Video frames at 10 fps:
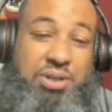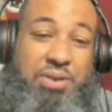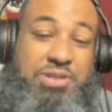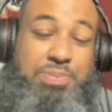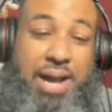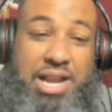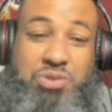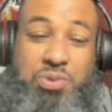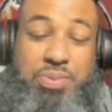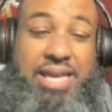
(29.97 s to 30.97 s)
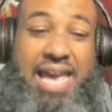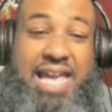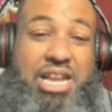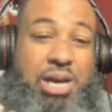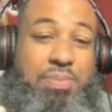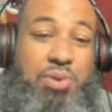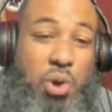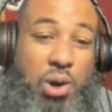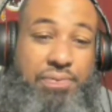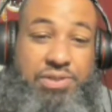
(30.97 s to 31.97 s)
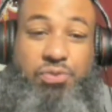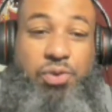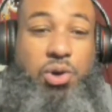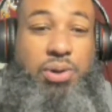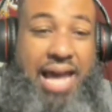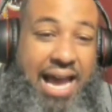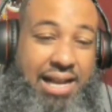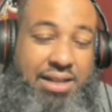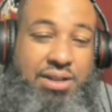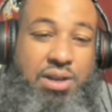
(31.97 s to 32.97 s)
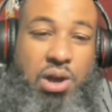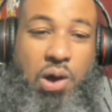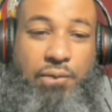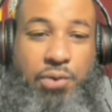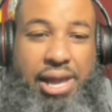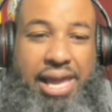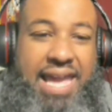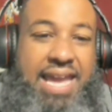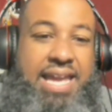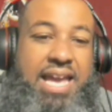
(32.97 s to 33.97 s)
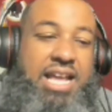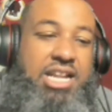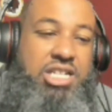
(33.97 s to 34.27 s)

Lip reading: So the Spiders will be heading up north to Rhode Island for a